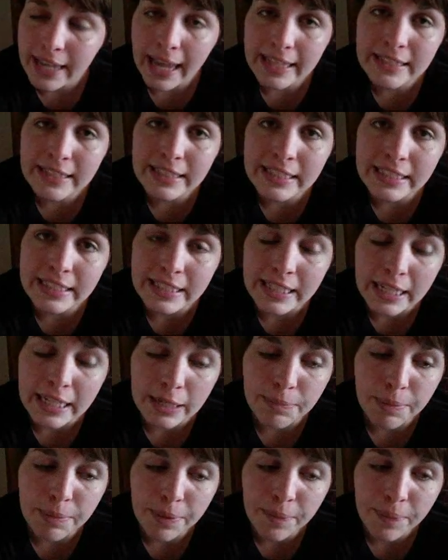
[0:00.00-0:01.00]
Dad's
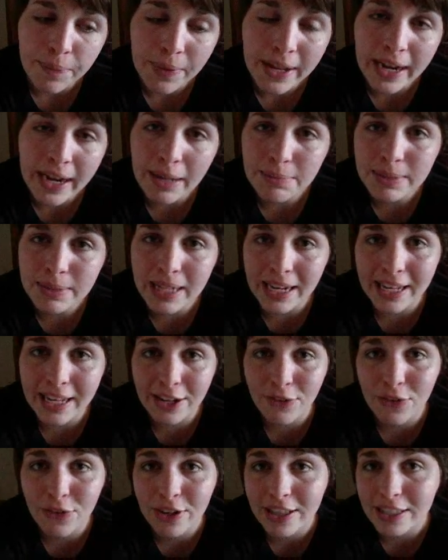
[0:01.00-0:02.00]
asleep, and I'm
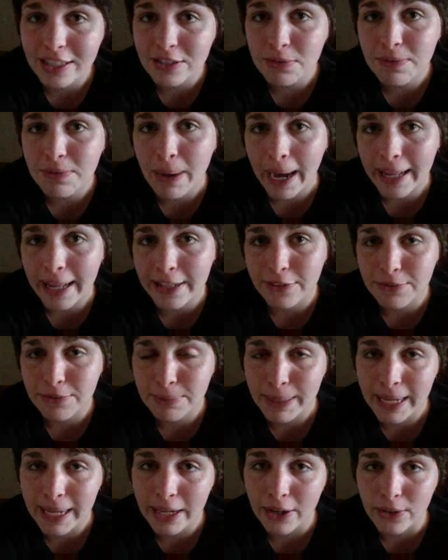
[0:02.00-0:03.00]
standing in front of this pile
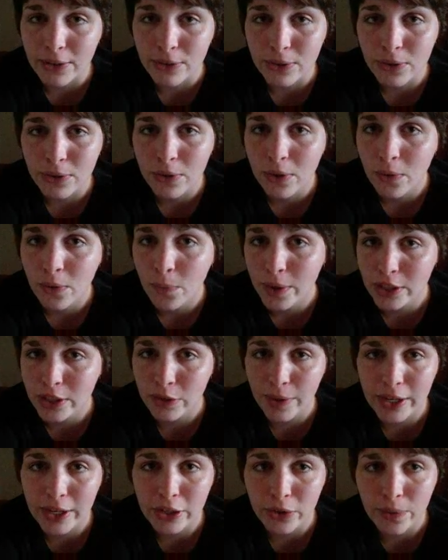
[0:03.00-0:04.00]
of Play-Doh.
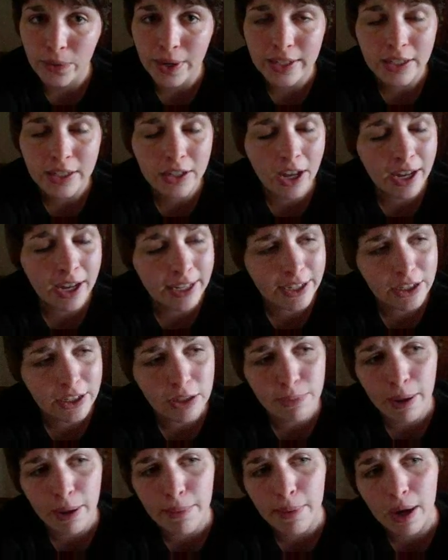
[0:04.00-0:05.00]
What do? I did not
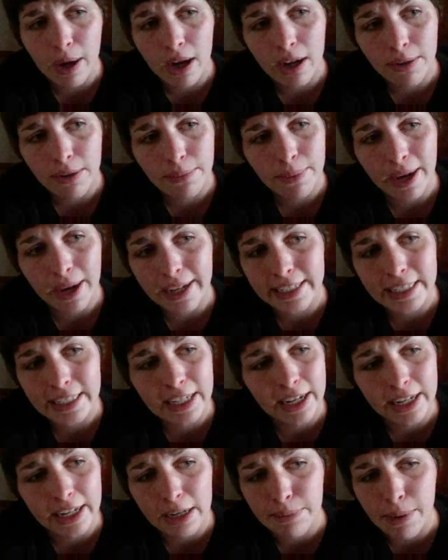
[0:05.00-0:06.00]
hear
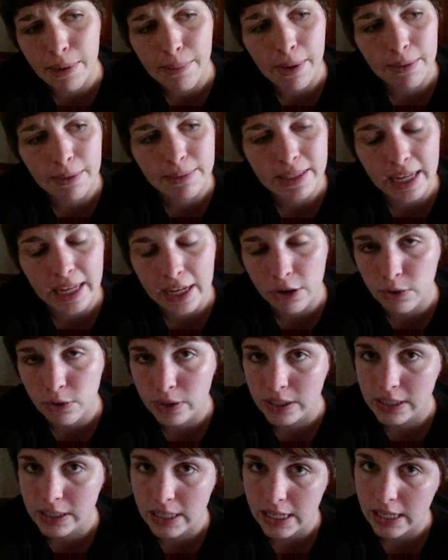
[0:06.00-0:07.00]
my mom say,
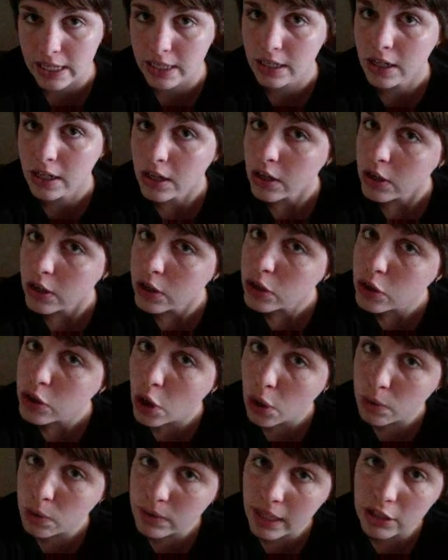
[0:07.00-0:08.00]
"Christine,
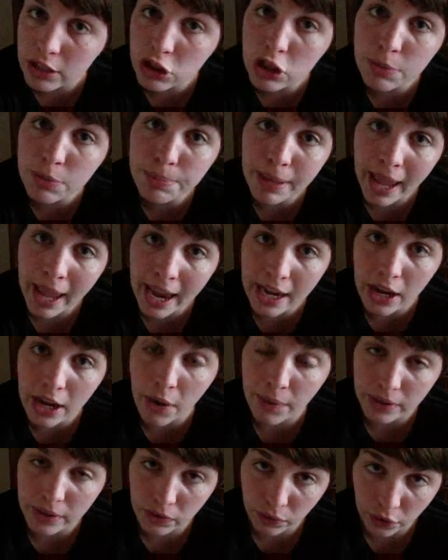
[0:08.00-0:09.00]
don't touch the
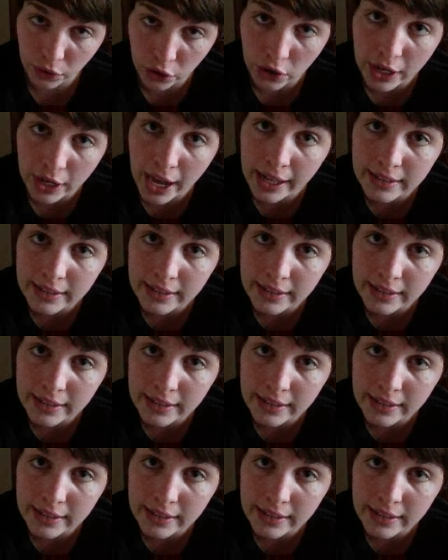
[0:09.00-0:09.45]
Play-Doh, it's for your